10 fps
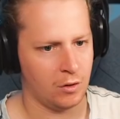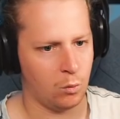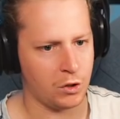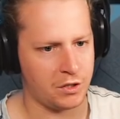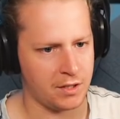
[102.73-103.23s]

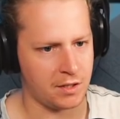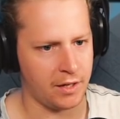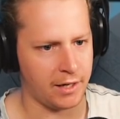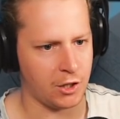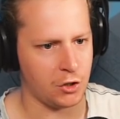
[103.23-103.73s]
What's this
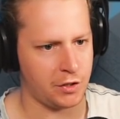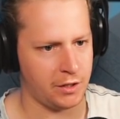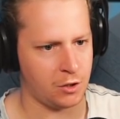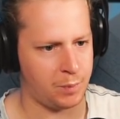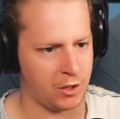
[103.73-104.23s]
thing? Can you
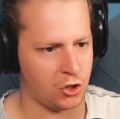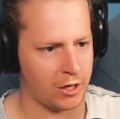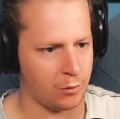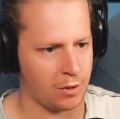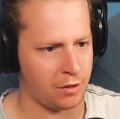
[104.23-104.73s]
see this big
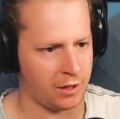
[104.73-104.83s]
shadowy oh.